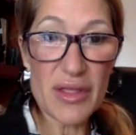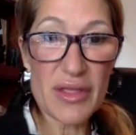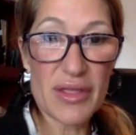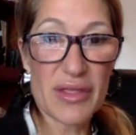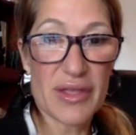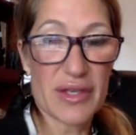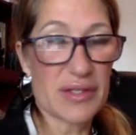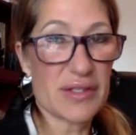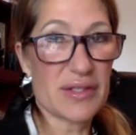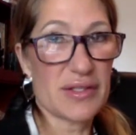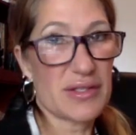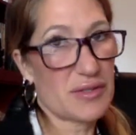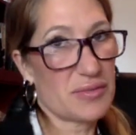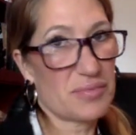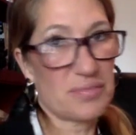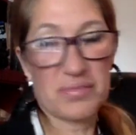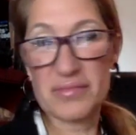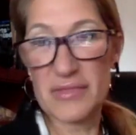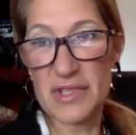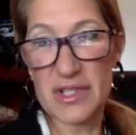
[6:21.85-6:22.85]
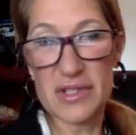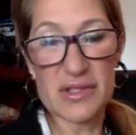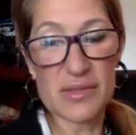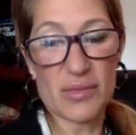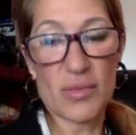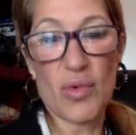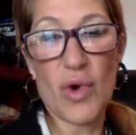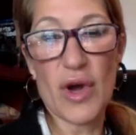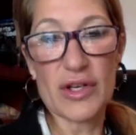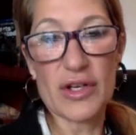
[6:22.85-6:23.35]
This is
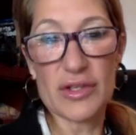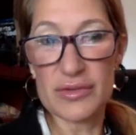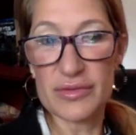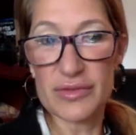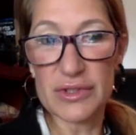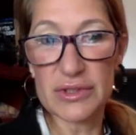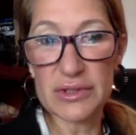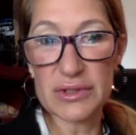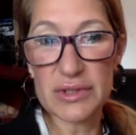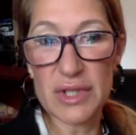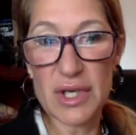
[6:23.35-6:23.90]
wonderful.